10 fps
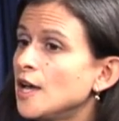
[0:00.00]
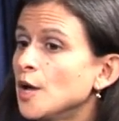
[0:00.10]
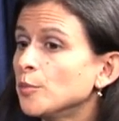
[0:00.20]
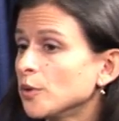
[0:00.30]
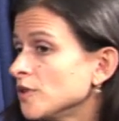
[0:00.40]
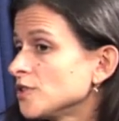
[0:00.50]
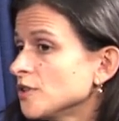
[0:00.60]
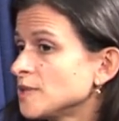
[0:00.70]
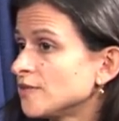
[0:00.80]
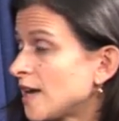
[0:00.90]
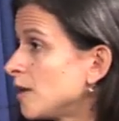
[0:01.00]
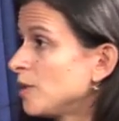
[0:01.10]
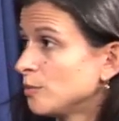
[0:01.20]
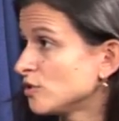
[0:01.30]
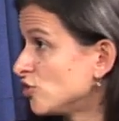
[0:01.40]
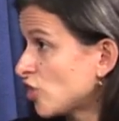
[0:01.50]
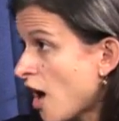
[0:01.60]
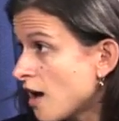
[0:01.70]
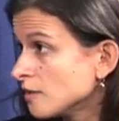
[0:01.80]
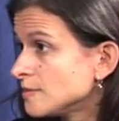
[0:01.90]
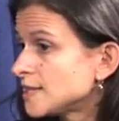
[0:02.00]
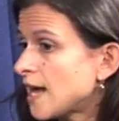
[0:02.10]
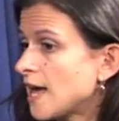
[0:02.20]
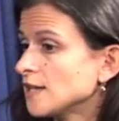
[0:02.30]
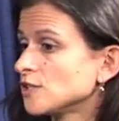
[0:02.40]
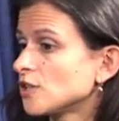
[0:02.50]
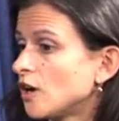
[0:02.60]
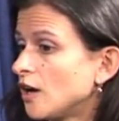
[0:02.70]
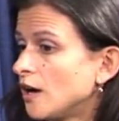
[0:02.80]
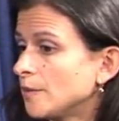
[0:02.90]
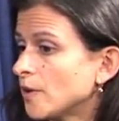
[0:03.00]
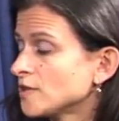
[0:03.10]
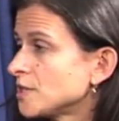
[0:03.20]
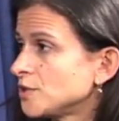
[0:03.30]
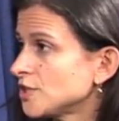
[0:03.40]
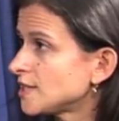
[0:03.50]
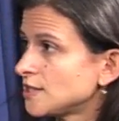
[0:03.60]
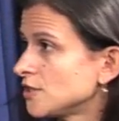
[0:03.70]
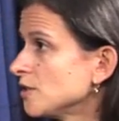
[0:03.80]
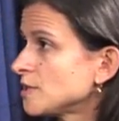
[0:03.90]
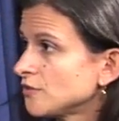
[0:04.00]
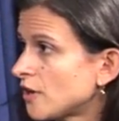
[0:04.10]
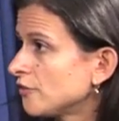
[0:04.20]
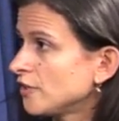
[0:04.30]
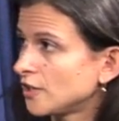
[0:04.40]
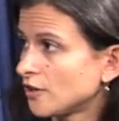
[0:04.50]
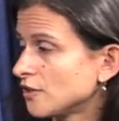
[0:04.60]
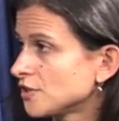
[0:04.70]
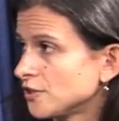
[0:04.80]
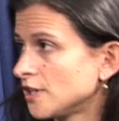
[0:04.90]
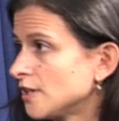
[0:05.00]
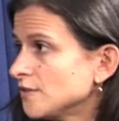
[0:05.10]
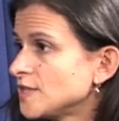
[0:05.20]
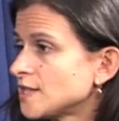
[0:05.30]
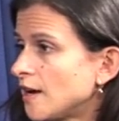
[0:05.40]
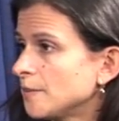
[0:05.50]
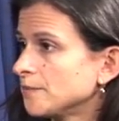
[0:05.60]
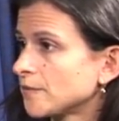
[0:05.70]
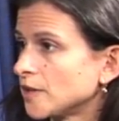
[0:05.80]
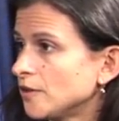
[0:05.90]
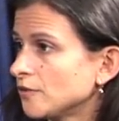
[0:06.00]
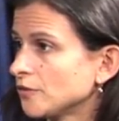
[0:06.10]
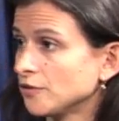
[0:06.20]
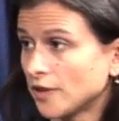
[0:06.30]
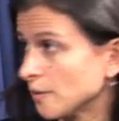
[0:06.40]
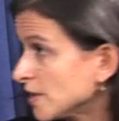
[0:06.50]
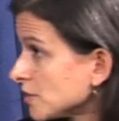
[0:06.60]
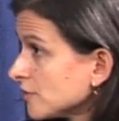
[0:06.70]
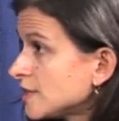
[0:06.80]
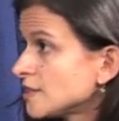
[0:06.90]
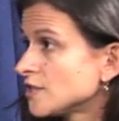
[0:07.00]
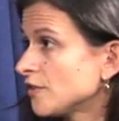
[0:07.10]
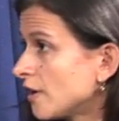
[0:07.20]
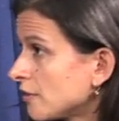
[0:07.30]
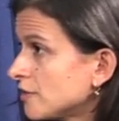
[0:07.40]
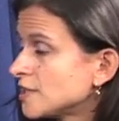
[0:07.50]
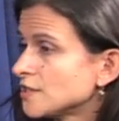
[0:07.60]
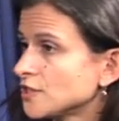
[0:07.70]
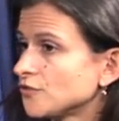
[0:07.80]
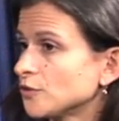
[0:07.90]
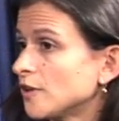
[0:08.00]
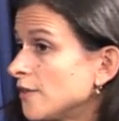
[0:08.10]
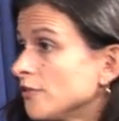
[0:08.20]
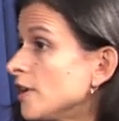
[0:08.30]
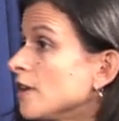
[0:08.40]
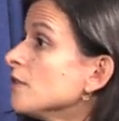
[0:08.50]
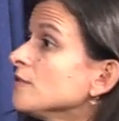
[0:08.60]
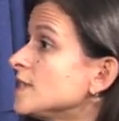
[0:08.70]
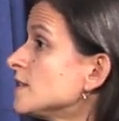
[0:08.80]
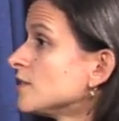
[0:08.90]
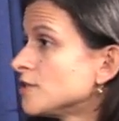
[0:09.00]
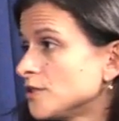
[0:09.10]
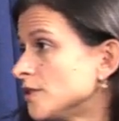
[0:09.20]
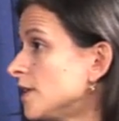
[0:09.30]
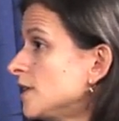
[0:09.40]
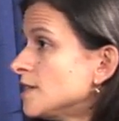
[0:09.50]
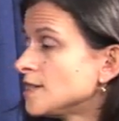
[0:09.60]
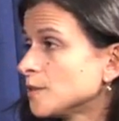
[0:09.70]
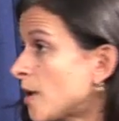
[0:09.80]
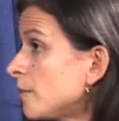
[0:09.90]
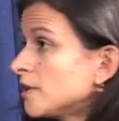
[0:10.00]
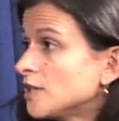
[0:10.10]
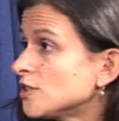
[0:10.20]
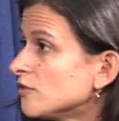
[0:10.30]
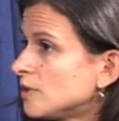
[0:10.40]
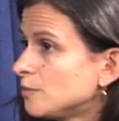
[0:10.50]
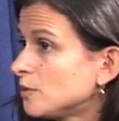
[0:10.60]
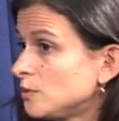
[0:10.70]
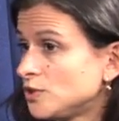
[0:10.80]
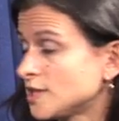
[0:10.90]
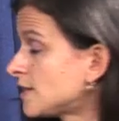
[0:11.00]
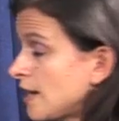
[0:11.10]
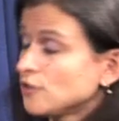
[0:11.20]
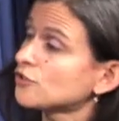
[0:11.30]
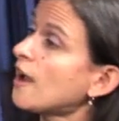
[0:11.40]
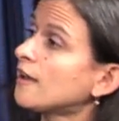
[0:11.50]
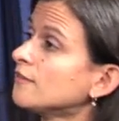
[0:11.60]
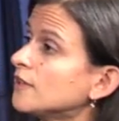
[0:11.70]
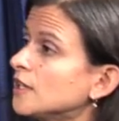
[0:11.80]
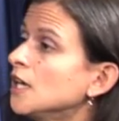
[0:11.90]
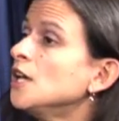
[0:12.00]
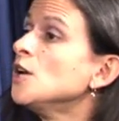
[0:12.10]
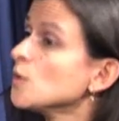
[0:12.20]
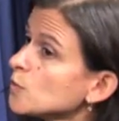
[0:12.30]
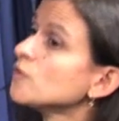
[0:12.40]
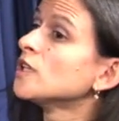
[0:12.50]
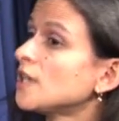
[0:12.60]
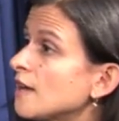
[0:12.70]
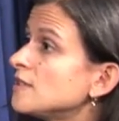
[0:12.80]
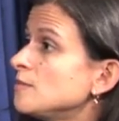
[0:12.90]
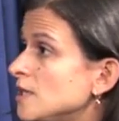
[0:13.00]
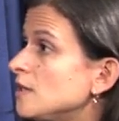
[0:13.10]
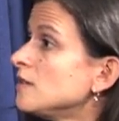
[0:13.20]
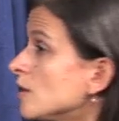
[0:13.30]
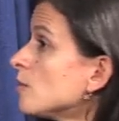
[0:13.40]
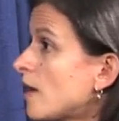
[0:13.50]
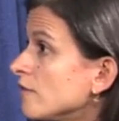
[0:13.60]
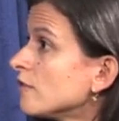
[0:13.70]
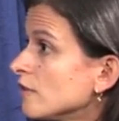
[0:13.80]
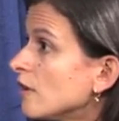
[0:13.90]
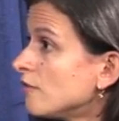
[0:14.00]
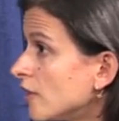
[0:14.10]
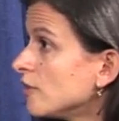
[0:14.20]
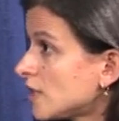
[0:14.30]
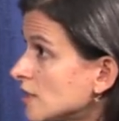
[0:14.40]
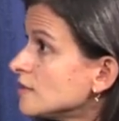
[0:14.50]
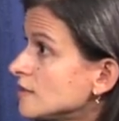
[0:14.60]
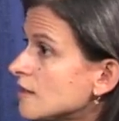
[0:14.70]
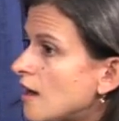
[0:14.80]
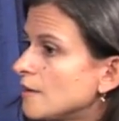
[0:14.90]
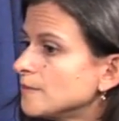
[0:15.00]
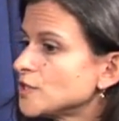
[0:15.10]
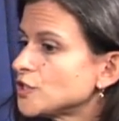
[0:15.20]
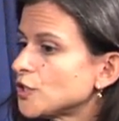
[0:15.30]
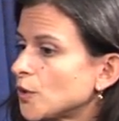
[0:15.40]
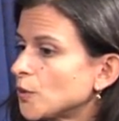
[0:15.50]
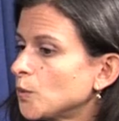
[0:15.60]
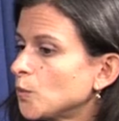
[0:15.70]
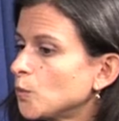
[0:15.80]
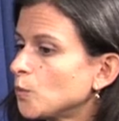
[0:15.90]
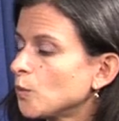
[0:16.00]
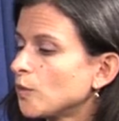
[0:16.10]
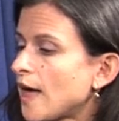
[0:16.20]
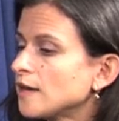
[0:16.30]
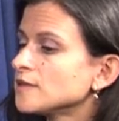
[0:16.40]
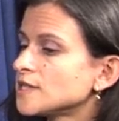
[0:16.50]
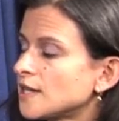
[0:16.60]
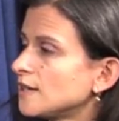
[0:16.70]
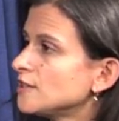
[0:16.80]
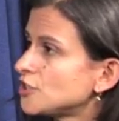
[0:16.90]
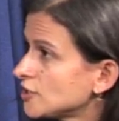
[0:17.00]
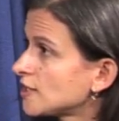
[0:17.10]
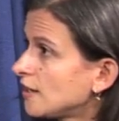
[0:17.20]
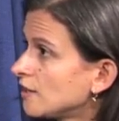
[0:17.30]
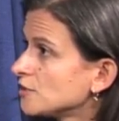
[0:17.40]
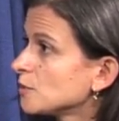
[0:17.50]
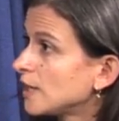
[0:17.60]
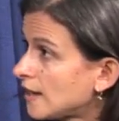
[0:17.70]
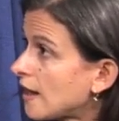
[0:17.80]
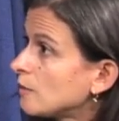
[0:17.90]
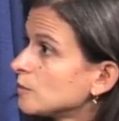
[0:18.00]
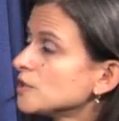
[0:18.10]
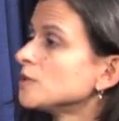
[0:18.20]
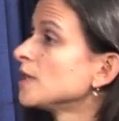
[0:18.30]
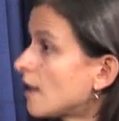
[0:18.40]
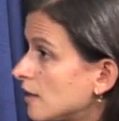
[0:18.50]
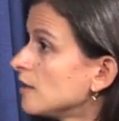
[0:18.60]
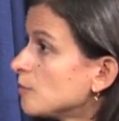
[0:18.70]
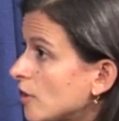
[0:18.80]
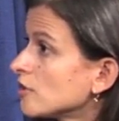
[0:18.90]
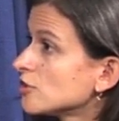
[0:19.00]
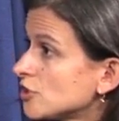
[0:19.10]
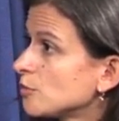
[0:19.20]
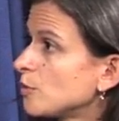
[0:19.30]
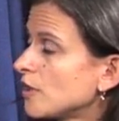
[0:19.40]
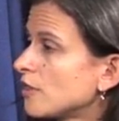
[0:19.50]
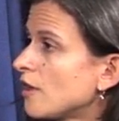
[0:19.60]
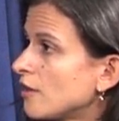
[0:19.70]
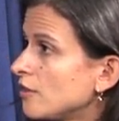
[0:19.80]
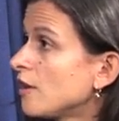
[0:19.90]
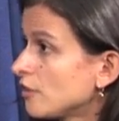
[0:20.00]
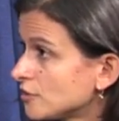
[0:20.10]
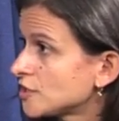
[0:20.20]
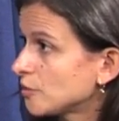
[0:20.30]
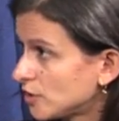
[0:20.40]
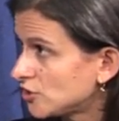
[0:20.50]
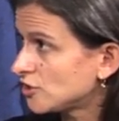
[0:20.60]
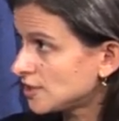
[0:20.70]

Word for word: both in terms of getting people to jobs and um, also just in terms of offering alternatives, um, you know, for environmental reasons, for health reasons, for and for any other reason. There certainly is a population of people who just can't can't drive, and mm. we really have to be, you know, mindful of their needs. Um, so that study is just getting underway now, and we're doing that in partnership with uh, the other subregion